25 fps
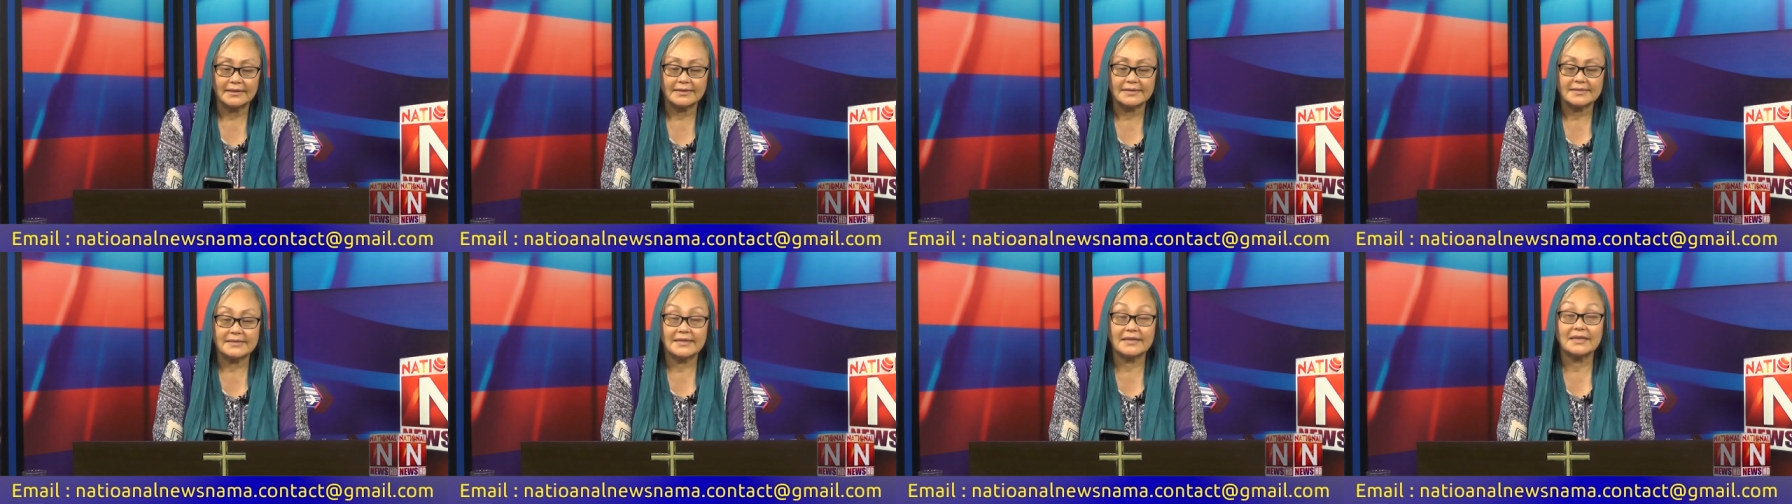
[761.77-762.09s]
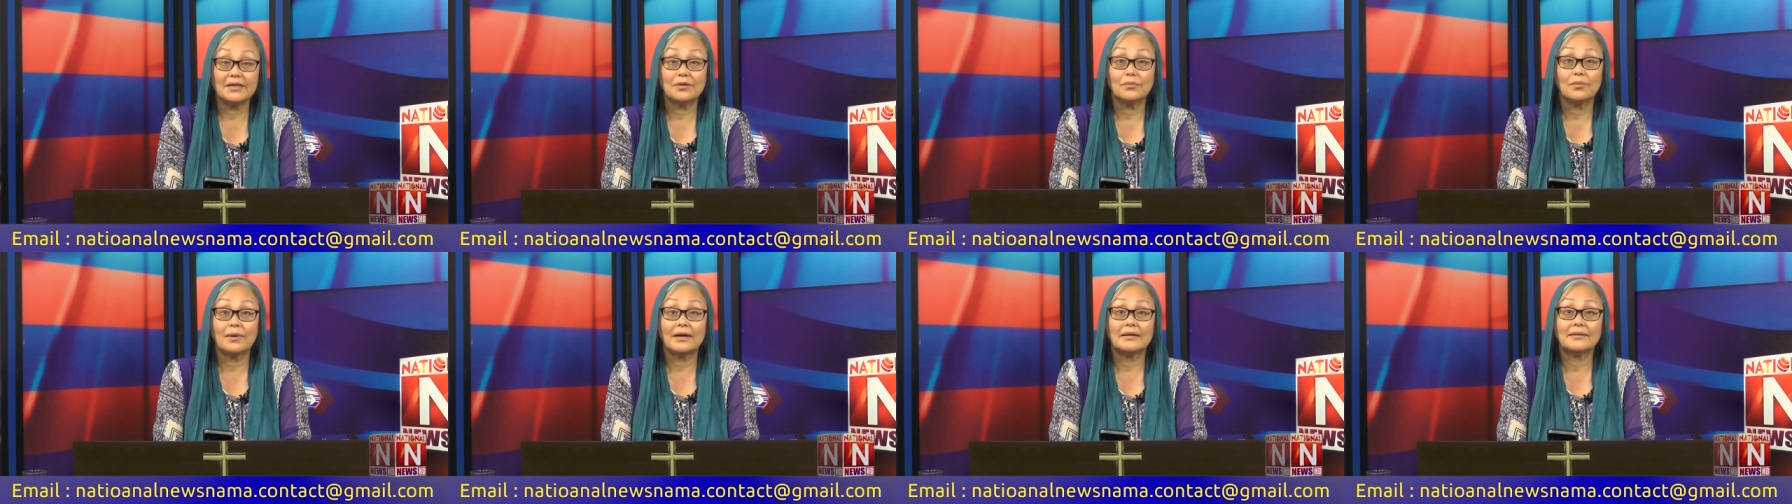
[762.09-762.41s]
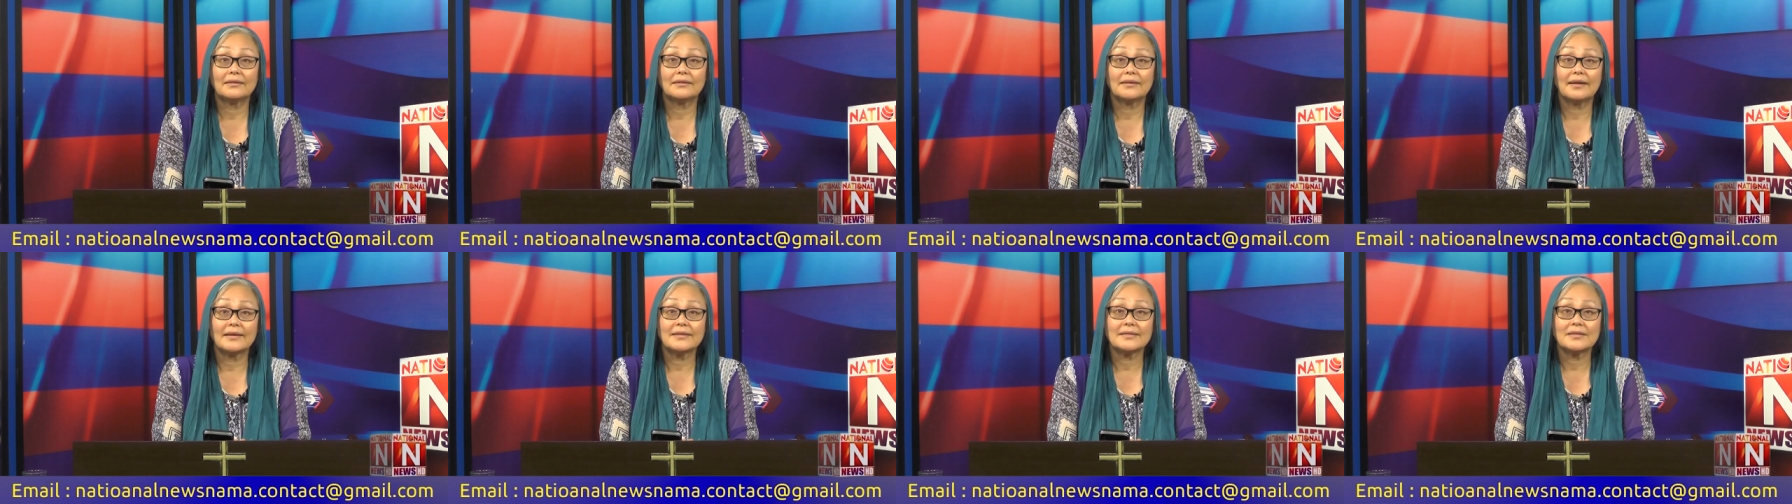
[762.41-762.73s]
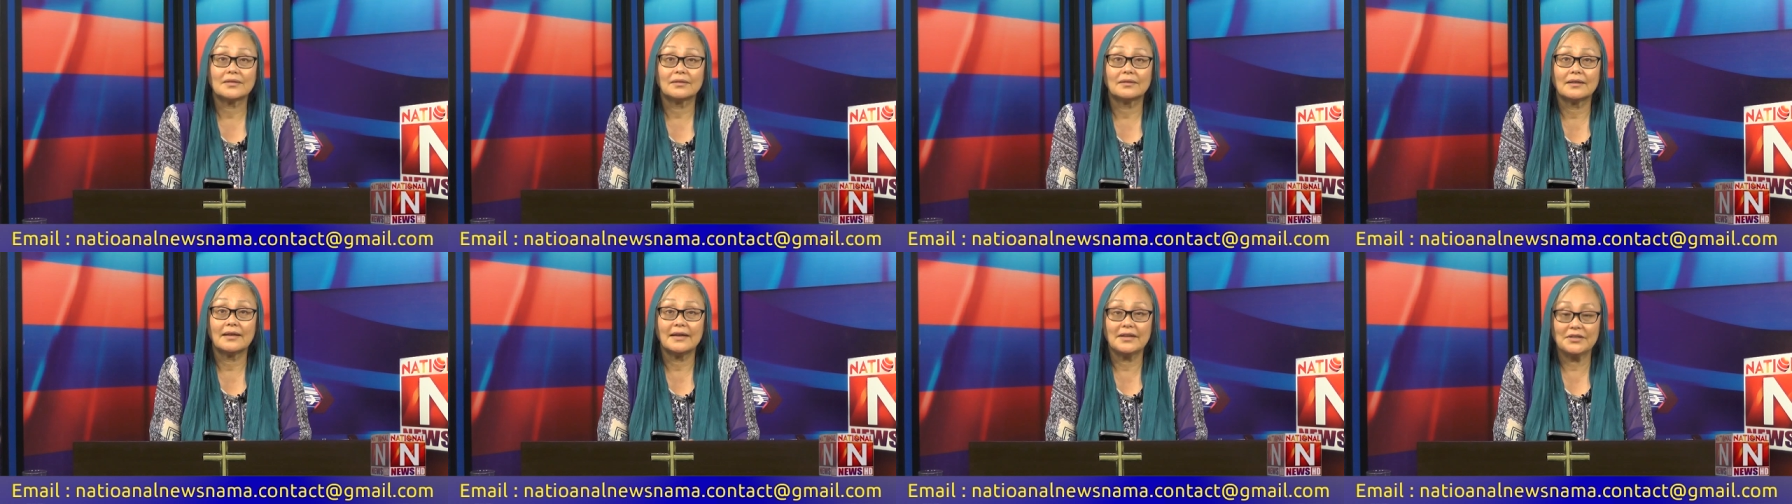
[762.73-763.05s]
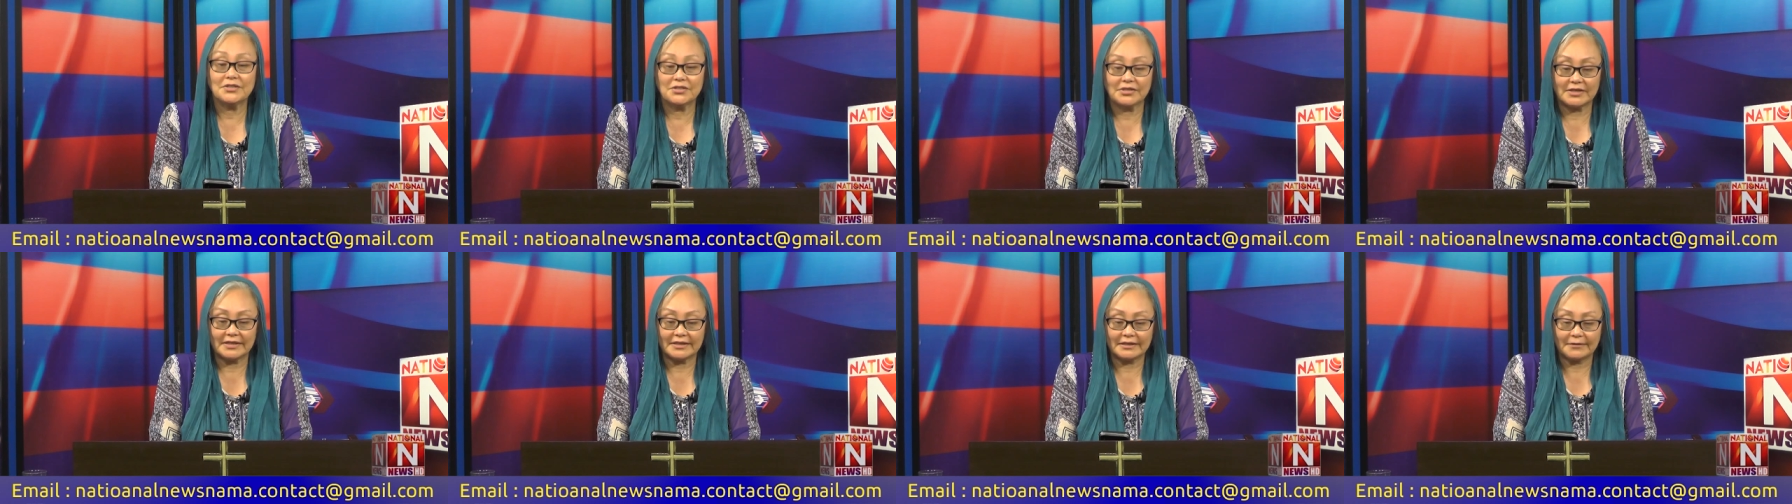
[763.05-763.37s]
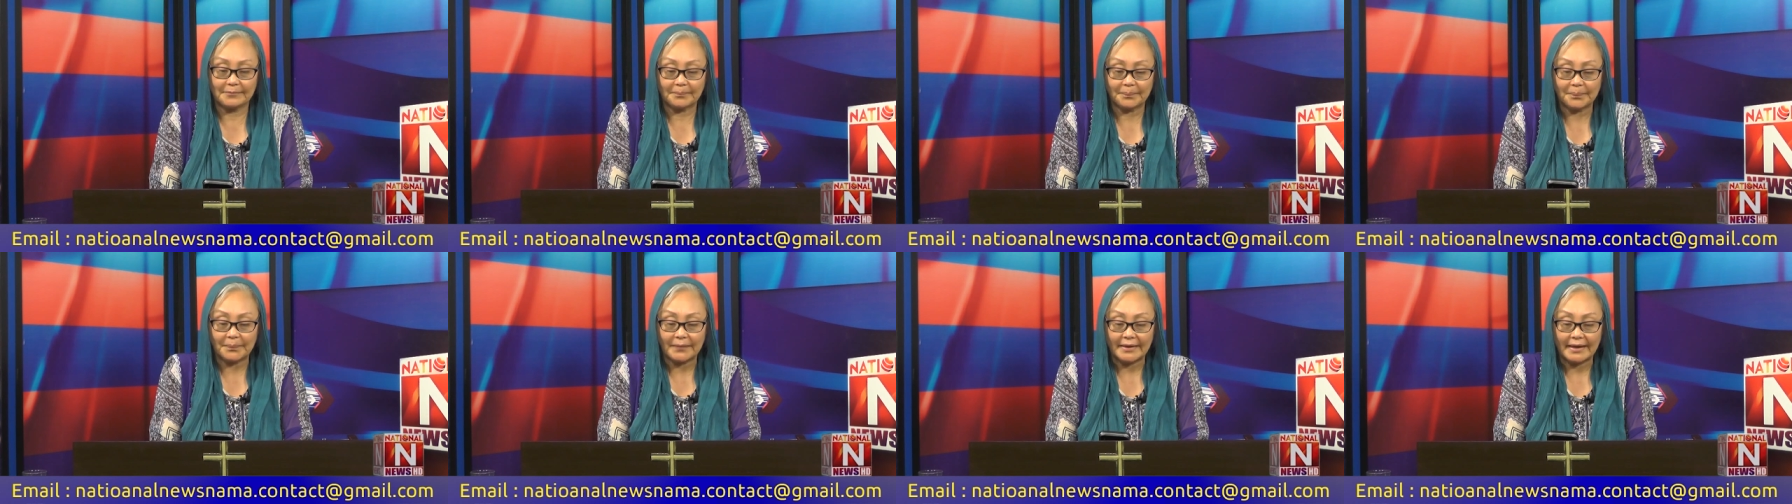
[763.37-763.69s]
See what
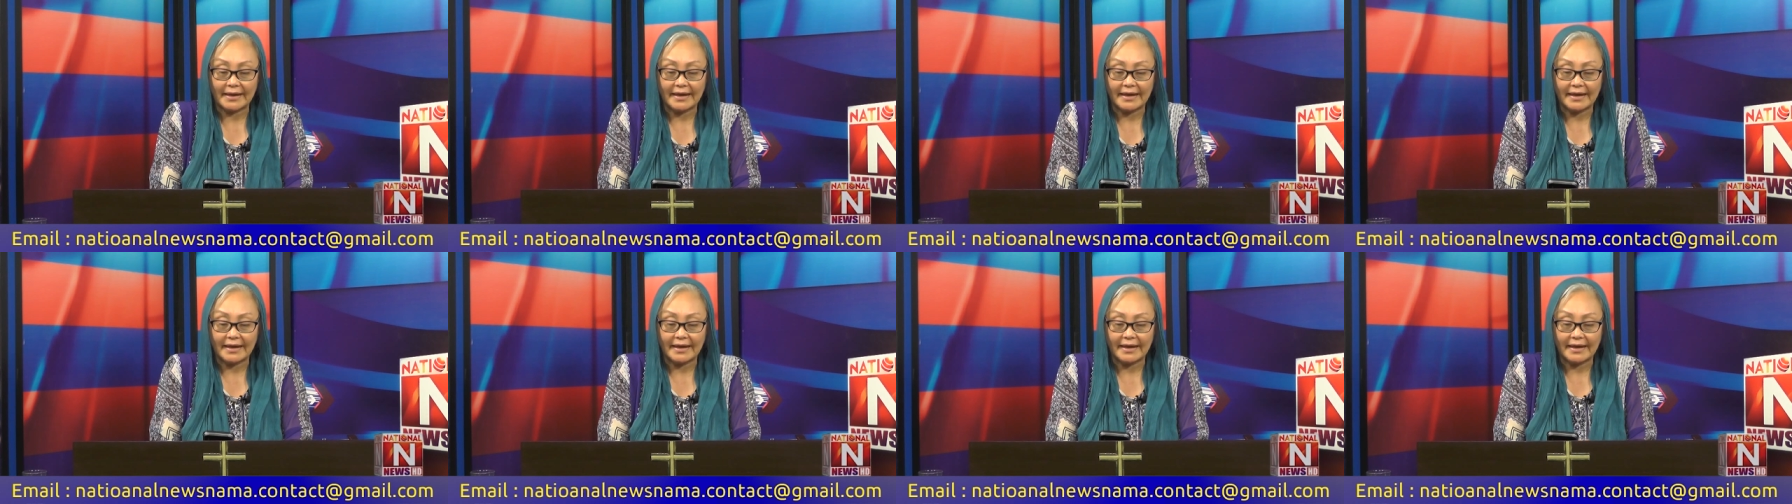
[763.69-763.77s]
desolation